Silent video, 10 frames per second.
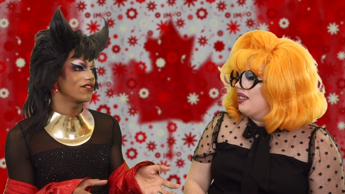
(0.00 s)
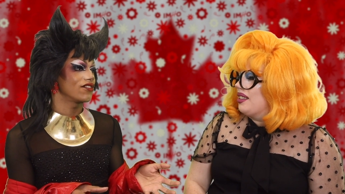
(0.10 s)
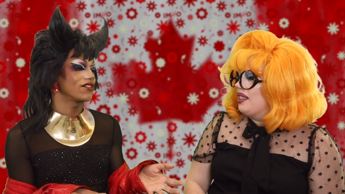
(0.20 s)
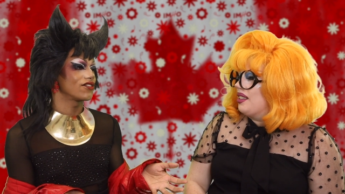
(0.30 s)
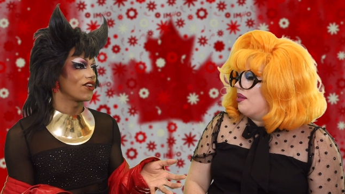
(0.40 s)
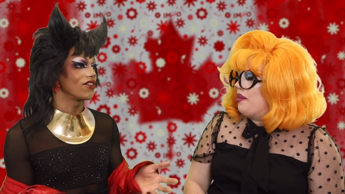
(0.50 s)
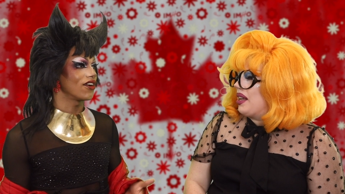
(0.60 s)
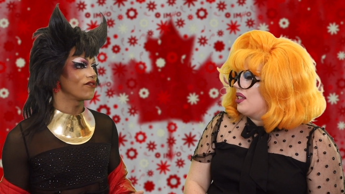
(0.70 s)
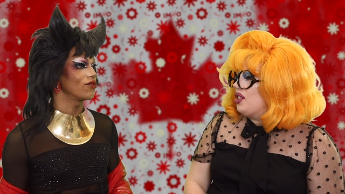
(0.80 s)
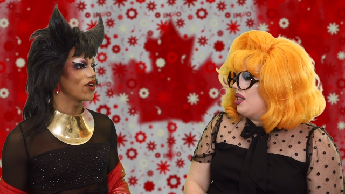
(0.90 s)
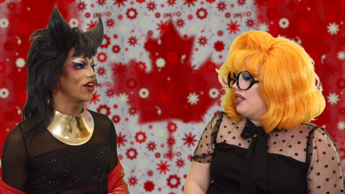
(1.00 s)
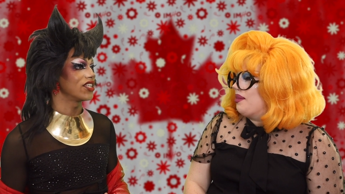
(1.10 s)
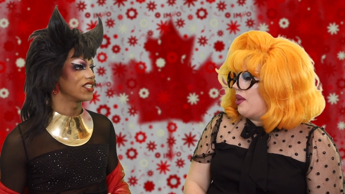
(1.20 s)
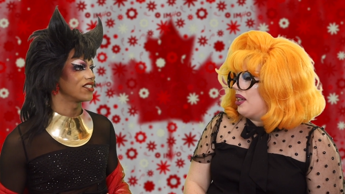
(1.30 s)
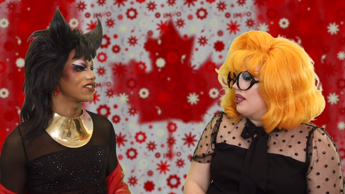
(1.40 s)
Speaker 1: uh salt Mac covered
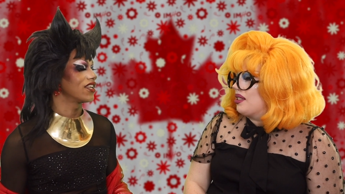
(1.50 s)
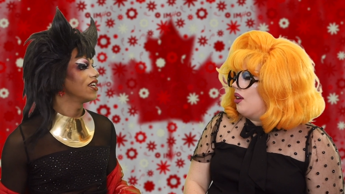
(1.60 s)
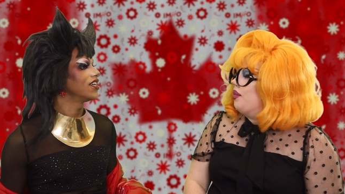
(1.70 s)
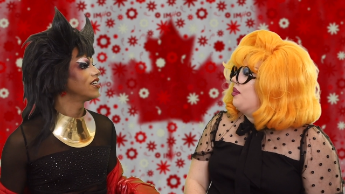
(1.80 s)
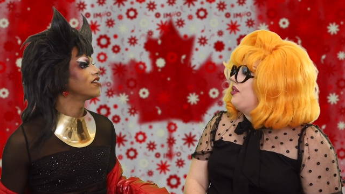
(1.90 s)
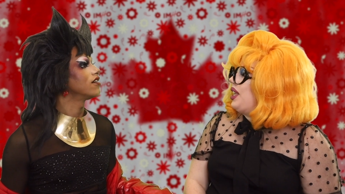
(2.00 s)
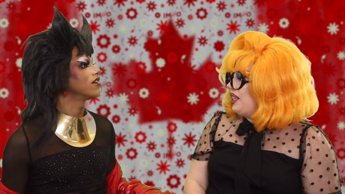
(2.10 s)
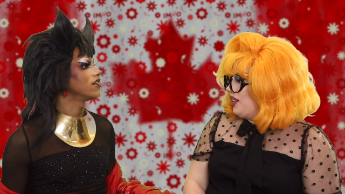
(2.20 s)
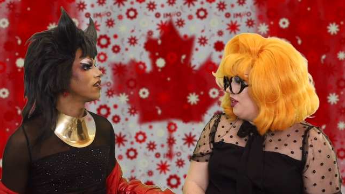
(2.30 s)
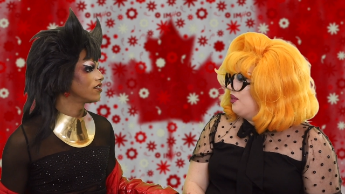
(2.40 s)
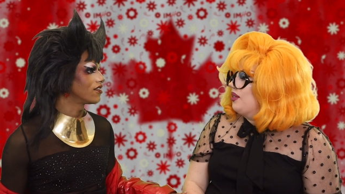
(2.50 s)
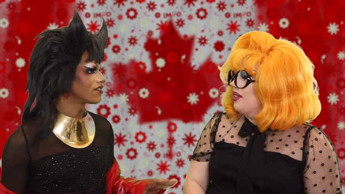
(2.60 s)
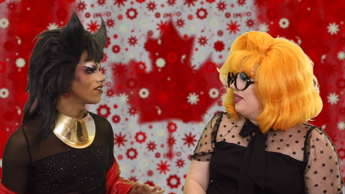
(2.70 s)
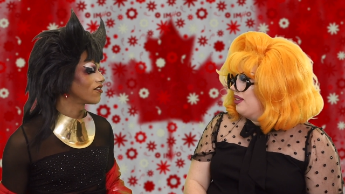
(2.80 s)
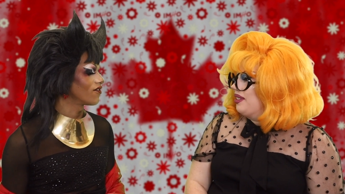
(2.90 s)
brownies." Thank you. The
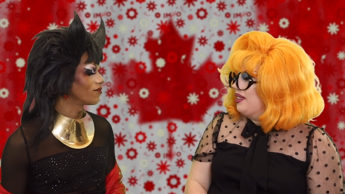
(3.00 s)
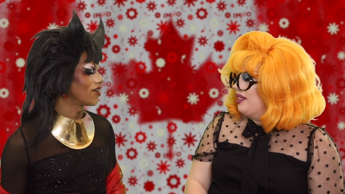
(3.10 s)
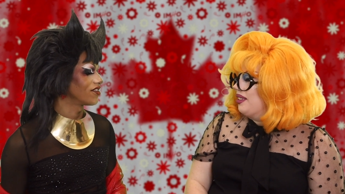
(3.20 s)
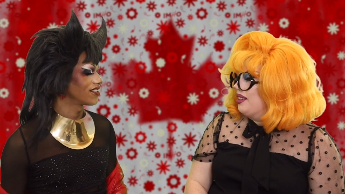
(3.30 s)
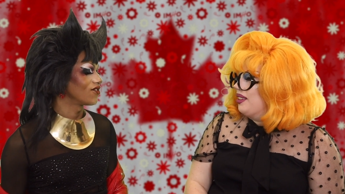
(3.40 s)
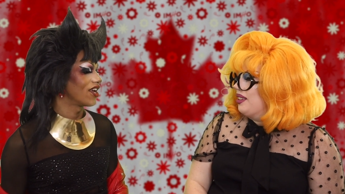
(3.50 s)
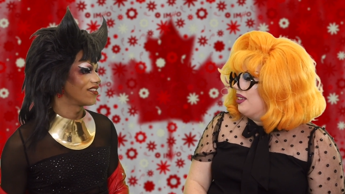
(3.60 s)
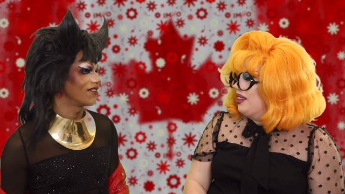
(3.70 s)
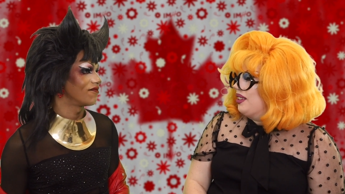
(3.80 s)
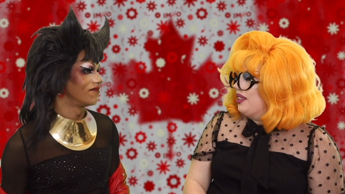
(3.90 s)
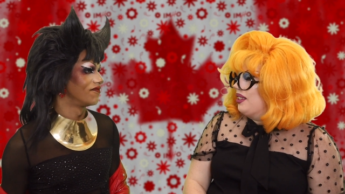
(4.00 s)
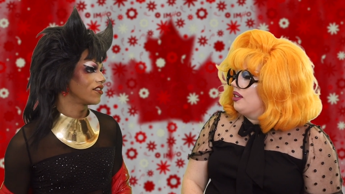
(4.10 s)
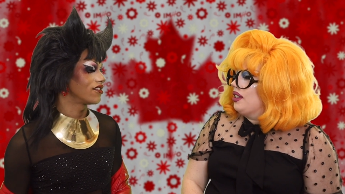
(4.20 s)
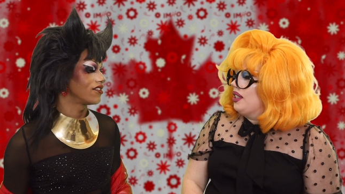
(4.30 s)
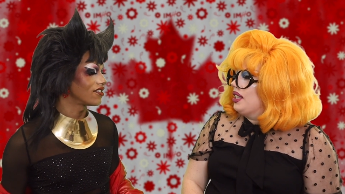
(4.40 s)
salt covered brownies. Have you had them?
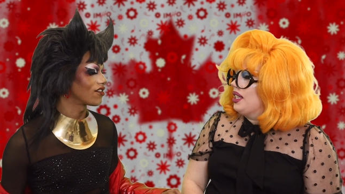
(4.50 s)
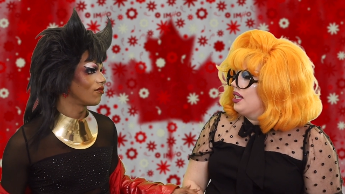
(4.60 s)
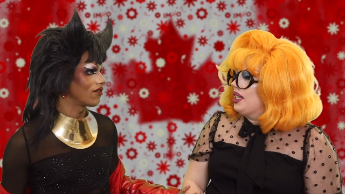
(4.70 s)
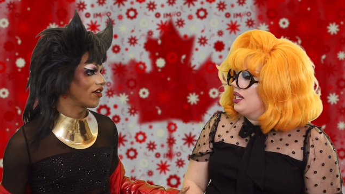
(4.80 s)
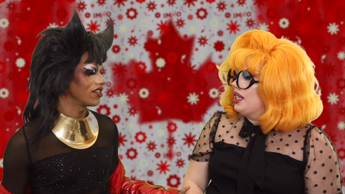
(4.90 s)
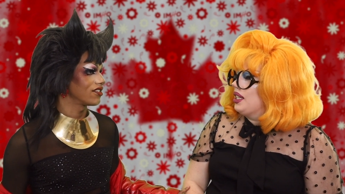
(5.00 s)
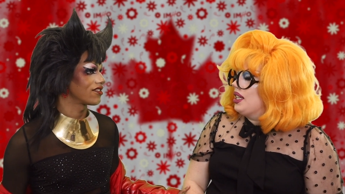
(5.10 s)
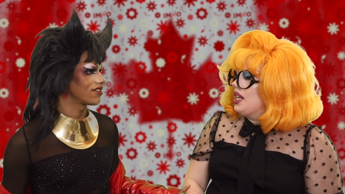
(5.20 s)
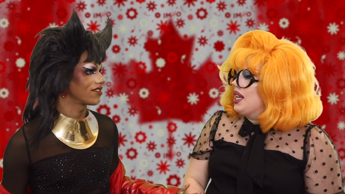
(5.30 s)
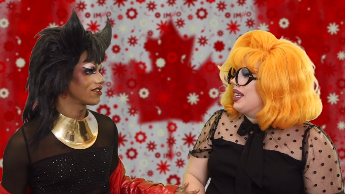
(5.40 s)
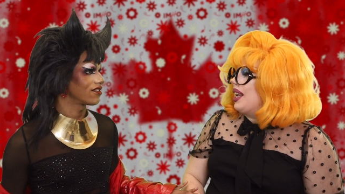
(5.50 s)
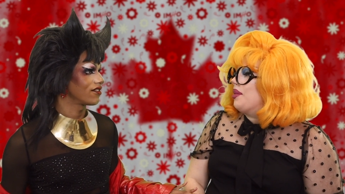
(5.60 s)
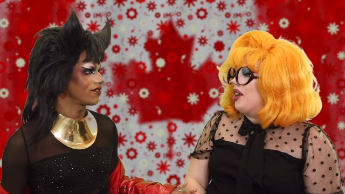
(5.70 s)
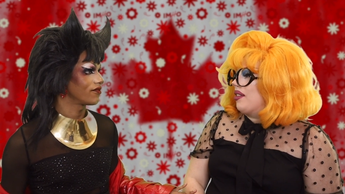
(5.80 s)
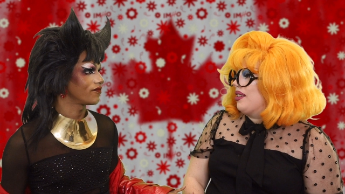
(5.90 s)
The sea salt brownies.
Speaker 2: Can
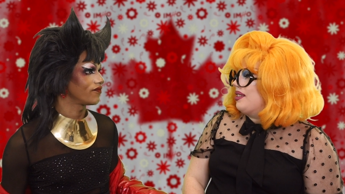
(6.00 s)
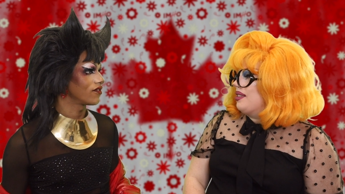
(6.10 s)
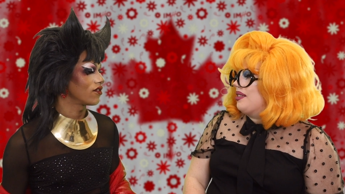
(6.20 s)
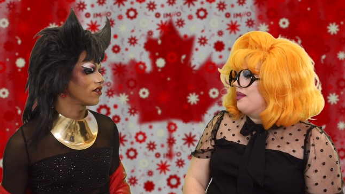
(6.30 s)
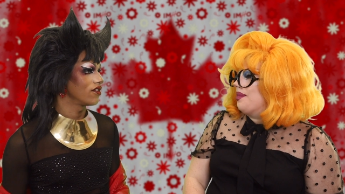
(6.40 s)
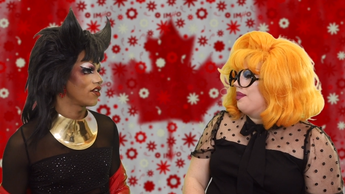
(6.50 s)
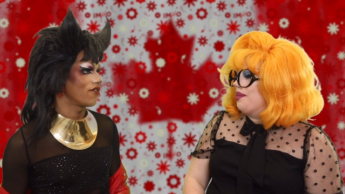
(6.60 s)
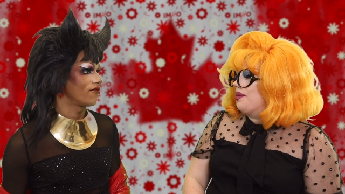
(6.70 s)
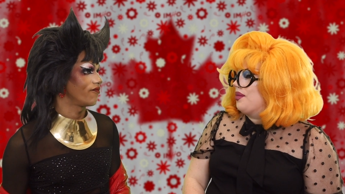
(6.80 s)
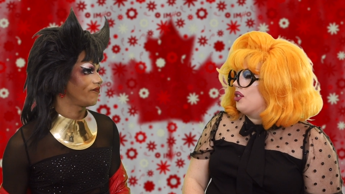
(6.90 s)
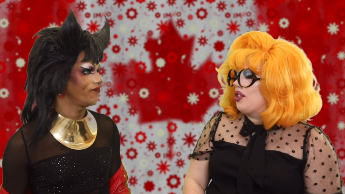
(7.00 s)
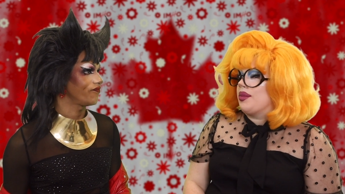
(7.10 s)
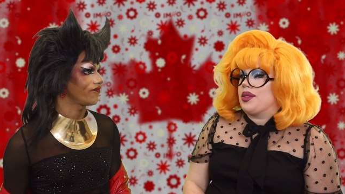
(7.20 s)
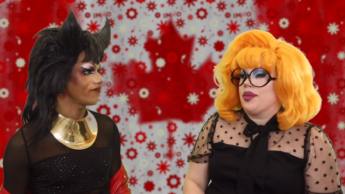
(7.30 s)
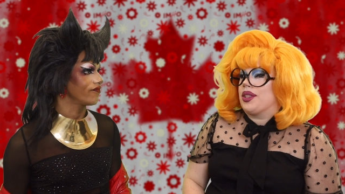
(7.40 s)
I be honest? No.
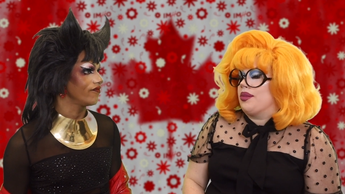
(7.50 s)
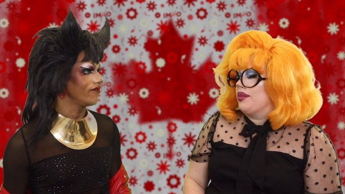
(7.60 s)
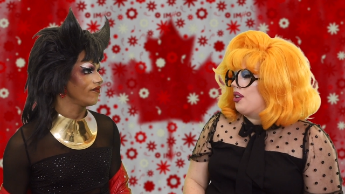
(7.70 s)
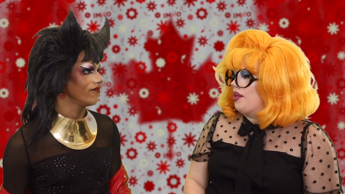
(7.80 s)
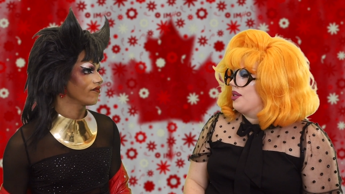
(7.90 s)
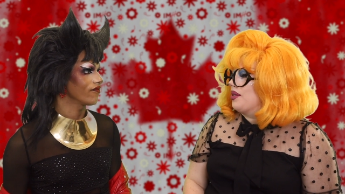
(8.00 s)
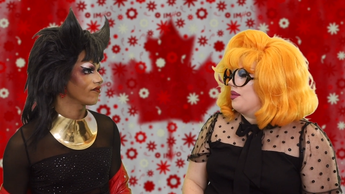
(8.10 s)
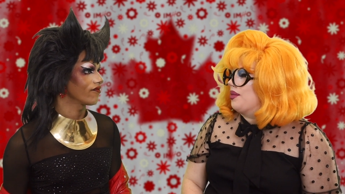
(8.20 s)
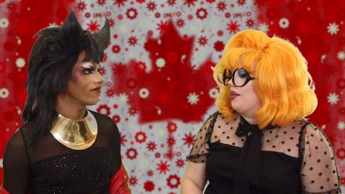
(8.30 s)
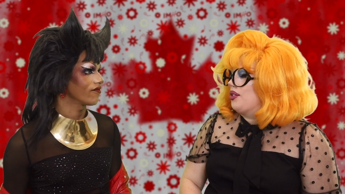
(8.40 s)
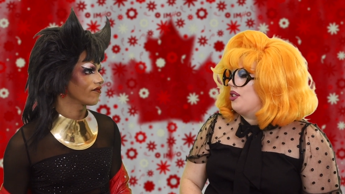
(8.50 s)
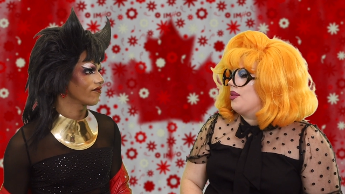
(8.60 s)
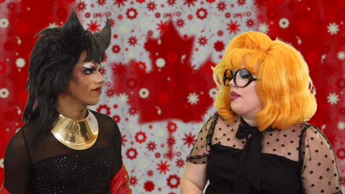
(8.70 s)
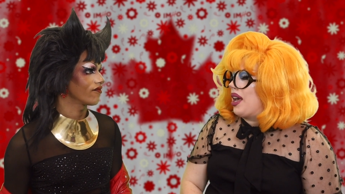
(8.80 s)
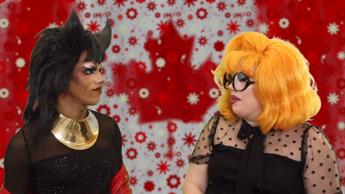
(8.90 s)
Darby's brilliant. Darby's she
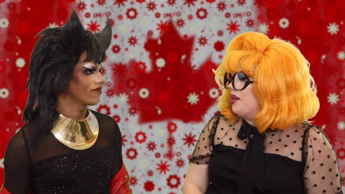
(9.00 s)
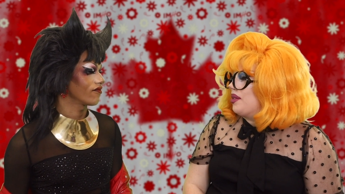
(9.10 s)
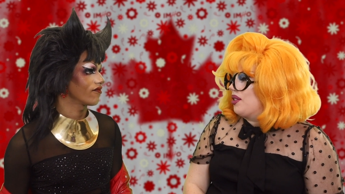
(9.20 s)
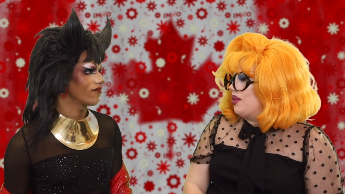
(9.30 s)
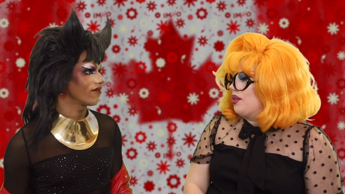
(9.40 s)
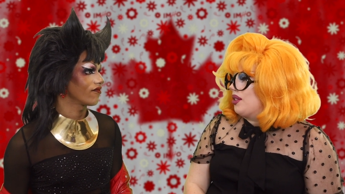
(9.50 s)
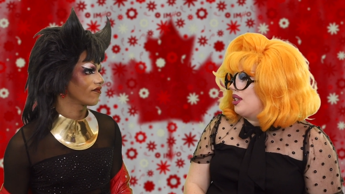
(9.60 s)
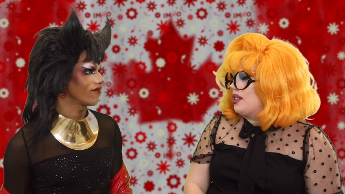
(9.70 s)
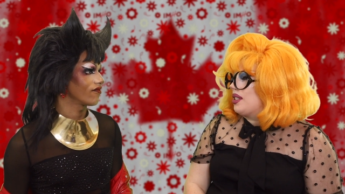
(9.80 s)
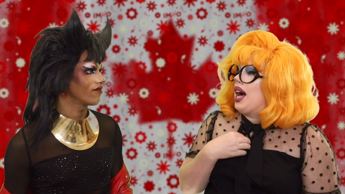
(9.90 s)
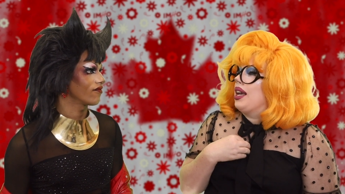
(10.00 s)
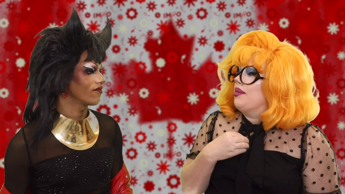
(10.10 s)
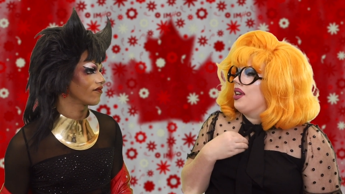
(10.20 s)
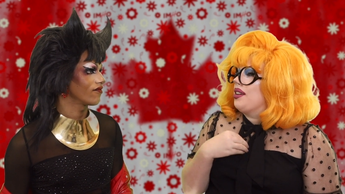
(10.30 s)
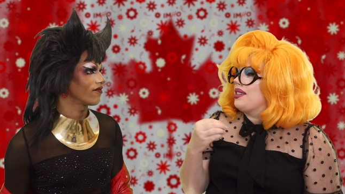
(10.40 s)
was mad at me when I told her this.
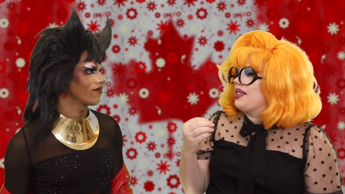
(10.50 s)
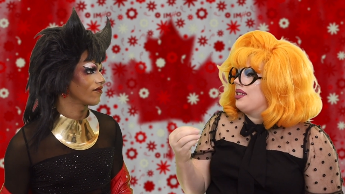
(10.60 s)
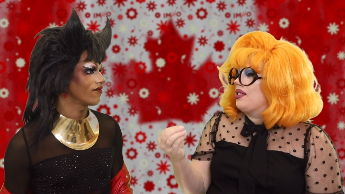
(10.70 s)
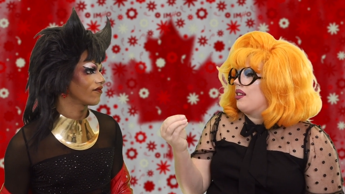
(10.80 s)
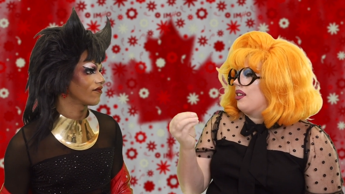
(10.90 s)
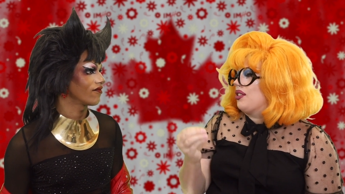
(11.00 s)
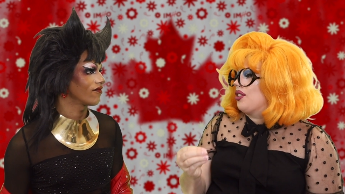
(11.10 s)
I'm not a sea salt and